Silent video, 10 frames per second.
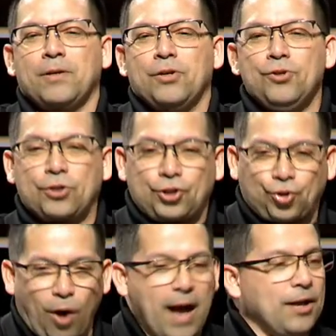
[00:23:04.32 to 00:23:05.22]
You could
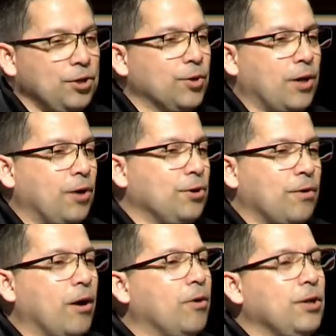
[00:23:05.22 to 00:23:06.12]
try to do it on your
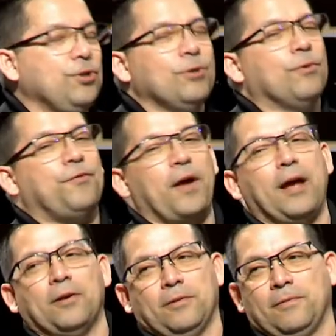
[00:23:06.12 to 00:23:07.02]
own and you will
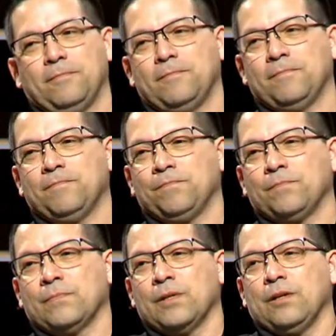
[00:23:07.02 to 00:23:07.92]
fail.
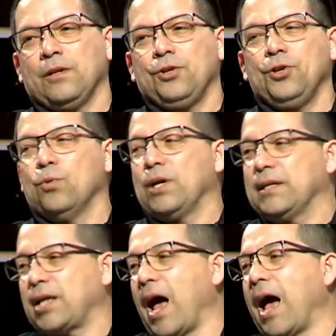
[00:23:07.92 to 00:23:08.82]
You will get
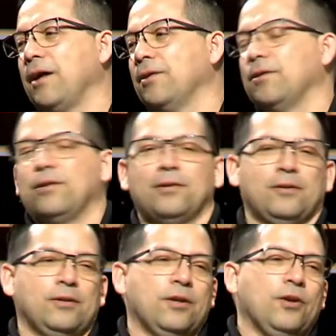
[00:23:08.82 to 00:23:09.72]
tired.
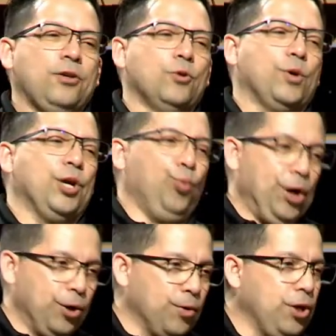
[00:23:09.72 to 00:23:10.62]
You will get
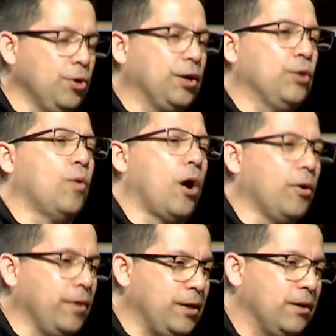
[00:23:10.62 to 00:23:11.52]
weary. You'll get
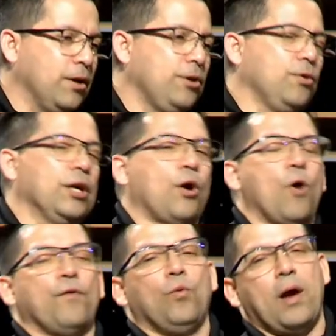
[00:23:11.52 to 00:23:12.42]
worried. You'll get
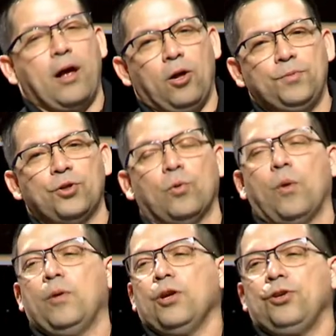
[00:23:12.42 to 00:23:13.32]
overwhelmed. You
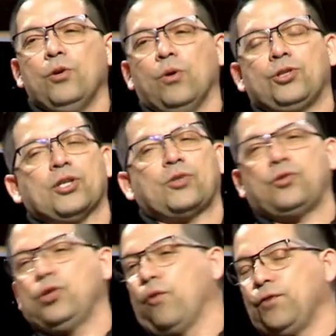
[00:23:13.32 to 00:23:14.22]
will, you will just,
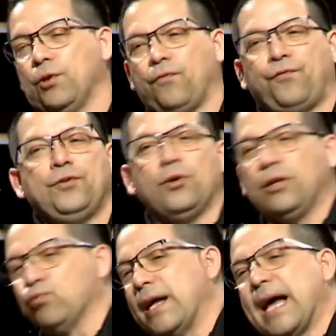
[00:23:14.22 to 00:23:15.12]
you'll, you'll, you'll
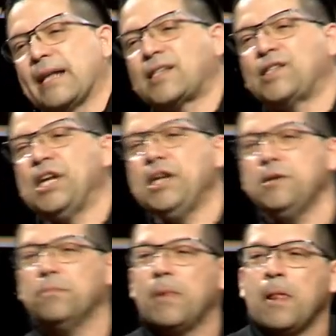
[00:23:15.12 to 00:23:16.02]
run out of steam.
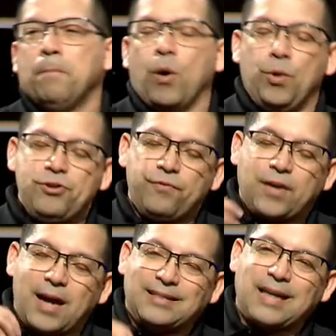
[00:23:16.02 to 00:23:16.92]
But when you've
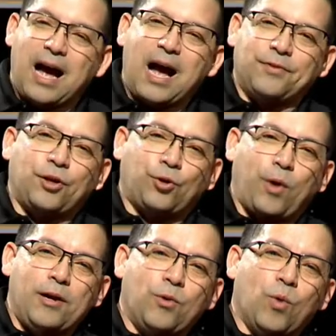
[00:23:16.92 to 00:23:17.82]
got God, the
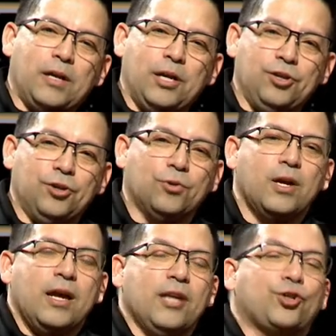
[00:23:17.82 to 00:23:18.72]
greater one in you
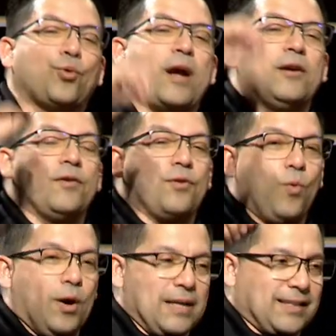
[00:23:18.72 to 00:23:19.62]
is greater than the
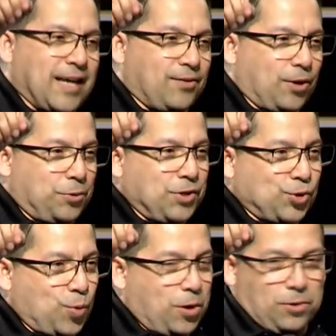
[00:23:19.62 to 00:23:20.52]
one that's out there in this
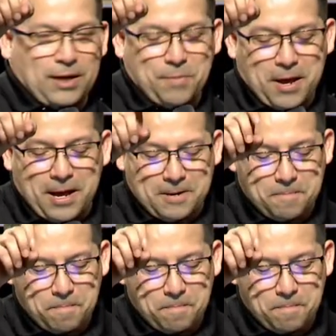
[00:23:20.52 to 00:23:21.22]
world. Amen?